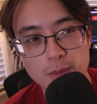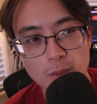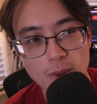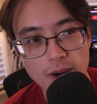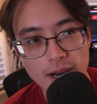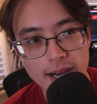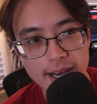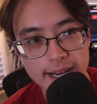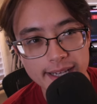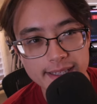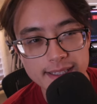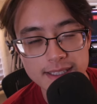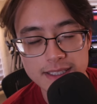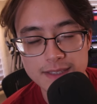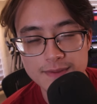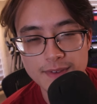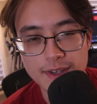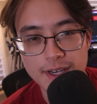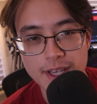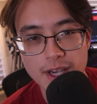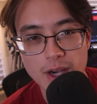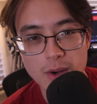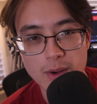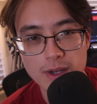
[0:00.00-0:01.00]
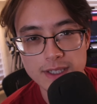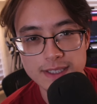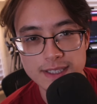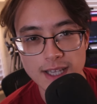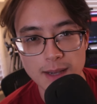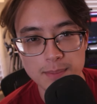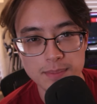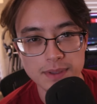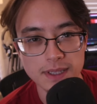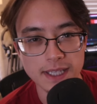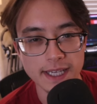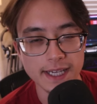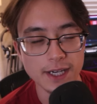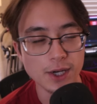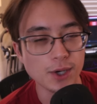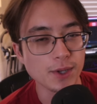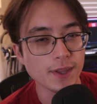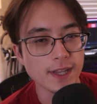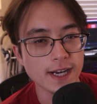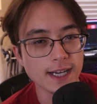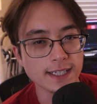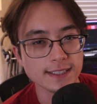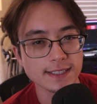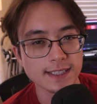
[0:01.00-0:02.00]
why this video is up later
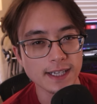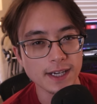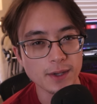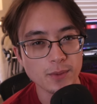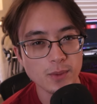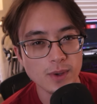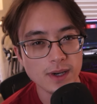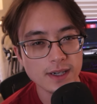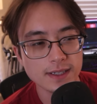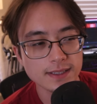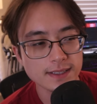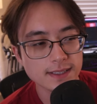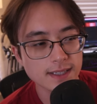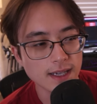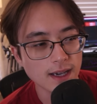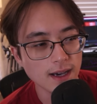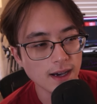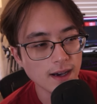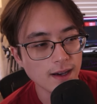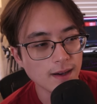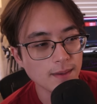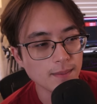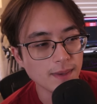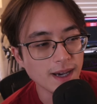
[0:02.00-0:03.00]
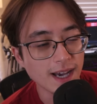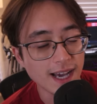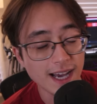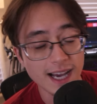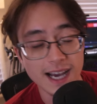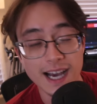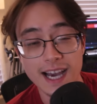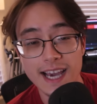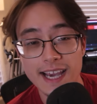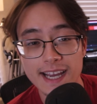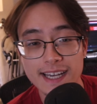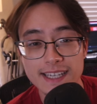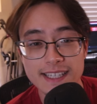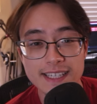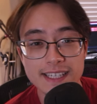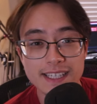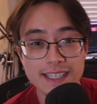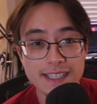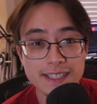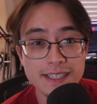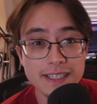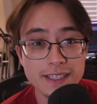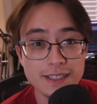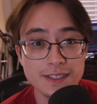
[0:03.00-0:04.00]
than I said it was, I had
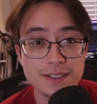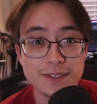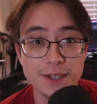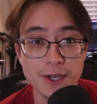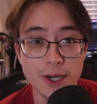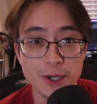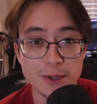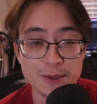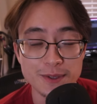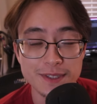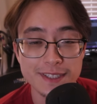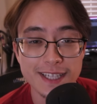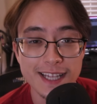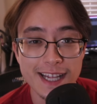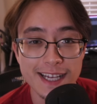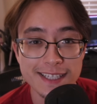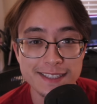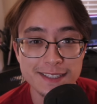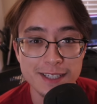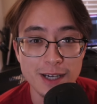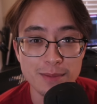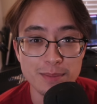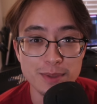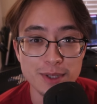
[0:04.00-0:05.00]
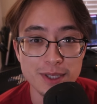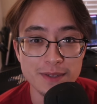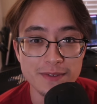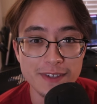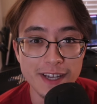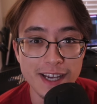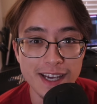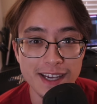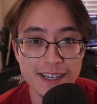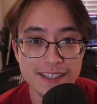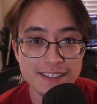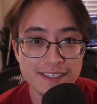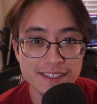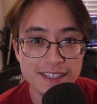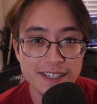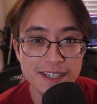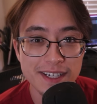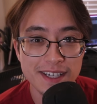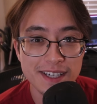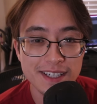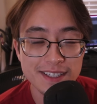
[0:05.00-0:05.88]
kidney stones the last couple of days.